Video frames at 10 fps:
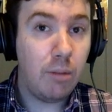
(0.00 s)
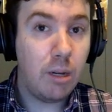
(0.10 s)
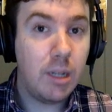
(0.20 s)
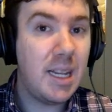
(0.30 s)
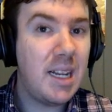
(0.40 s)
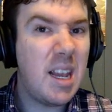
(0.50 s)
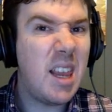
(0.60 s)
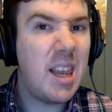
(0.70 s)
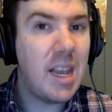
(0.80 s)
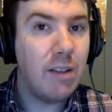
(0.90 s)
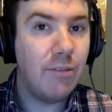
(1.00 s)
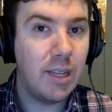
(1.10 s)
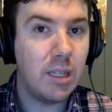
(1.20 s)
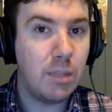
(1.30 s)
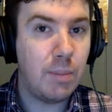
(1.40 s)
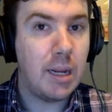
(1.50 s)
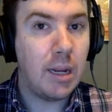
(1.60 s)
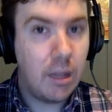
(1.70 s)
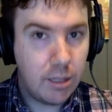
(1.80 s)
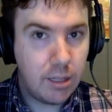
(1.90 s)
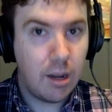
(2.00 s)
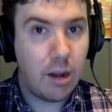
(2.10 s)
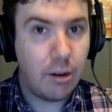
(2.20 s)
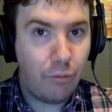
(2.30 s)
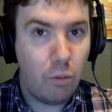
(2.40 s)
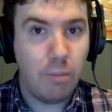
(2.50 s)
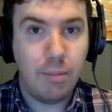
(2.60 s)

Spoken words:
Because they didn't think of this as being sonata form.